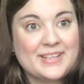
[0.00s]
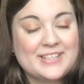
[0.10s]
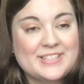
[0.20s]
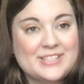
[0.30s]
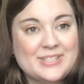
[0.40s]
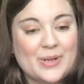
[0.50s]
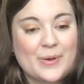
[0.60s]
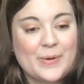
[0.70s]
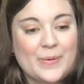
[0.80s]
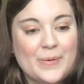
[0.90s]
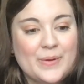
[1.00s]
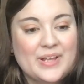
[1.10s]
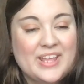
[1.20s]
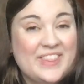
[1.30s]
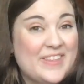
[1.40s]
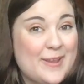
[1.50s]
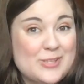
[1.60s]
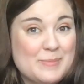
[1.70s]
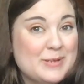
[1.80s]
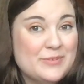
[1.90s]
So thank you
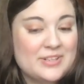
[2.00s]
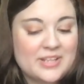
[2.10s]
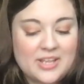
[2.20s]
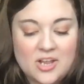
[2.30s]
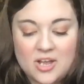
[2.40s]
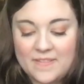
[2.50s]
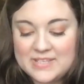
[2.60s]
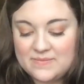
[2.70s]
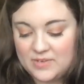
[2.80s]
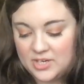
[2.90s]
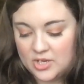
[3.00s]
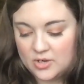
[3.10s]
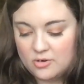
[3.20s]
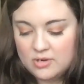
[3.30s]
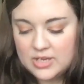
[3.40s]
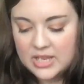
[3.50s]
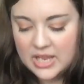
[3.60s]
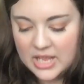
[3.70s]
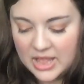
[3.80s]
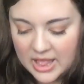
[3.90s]
so much for clicking on this video,
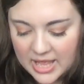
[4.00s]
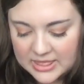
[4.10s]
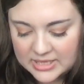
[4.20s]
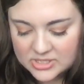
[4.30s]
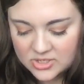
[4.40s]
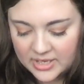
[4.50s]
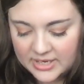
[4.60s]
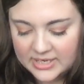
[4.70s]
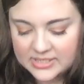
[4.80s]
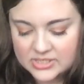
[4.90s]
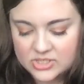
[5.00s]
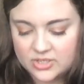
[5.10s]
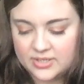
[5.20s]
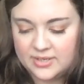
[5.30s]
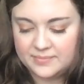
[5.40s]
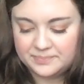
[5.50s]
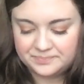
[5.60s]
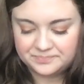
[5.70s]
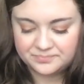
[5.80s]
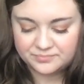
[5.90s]
and let's go ahead and get started.
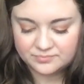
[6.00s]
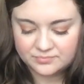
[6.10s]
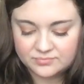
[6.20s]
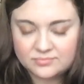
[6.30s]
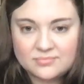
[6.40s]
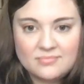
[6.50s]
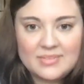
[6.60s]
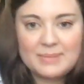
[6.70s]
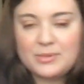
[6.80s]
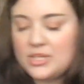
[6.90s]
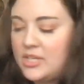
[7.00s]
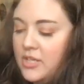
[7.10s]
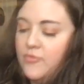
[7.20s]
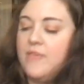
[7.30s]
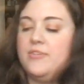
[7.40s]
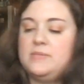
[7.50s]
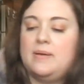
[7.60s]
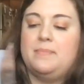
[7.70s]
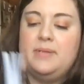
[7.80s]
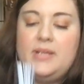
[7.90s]
I'm gonna reference
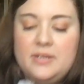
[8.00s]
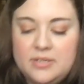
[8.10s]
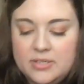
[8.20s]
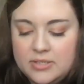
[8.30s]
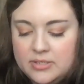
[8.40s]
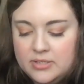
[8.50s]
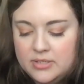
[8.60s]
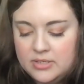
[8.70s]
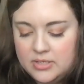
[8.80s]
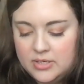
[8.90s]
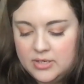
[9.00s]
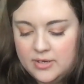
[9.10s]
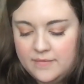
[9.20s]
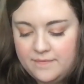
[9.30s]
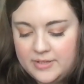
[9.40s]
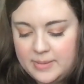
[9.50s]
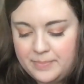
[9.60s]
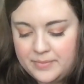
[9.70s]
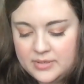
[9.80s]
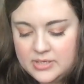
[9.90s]
my planner, flip.
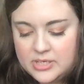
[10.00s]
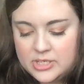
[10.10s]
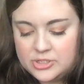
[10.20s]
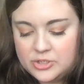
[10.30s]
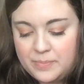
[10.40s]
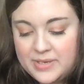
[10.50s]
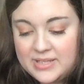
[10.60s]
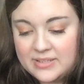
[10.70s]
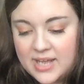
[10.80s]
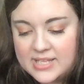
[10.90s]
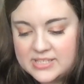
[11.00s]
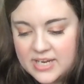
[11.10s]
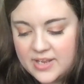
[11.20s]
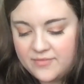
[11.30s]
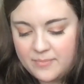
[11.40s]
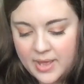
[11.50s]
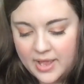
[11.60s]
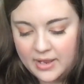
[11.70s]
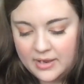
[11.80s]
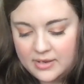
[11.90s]
So being the last day of
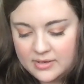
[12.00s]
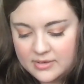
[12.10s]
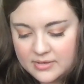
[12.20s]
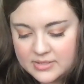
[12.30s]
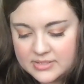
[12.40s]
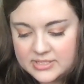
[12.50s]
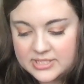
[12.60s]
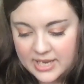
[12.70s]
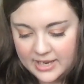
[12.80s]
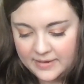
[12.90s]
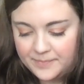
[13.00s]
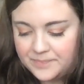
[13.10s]
May today,